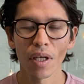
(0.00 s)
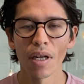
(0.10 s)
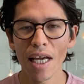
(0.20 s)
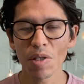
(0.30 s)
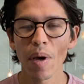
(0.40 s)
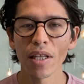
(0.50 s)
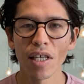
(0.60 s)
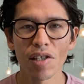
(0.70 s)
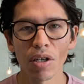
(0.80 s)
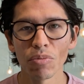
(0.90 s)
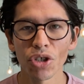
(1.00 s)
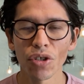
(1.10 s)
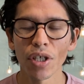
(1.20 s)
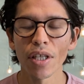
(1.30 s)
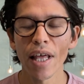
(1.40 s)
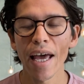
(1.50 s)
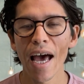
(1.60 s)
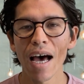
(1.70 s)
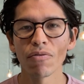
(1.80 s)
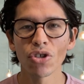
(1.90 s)
let's make the assumption that they
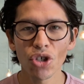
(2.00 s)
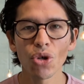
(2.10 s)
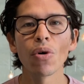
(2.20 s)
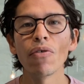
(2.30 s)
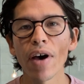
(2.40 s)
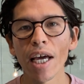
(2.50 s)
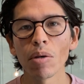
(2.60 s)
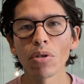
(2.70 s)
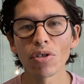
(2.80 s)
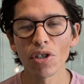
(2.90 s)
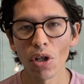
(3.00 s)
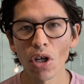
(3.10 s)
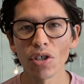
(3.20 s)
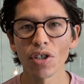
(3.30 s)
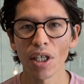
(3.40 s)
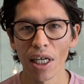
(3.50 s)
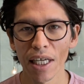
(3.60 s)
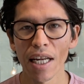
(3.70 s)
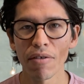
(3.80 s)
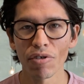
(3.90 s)
have two available slots to
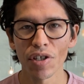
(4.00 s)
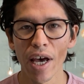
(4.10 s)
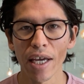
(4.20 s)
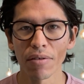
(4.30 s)
clean every day,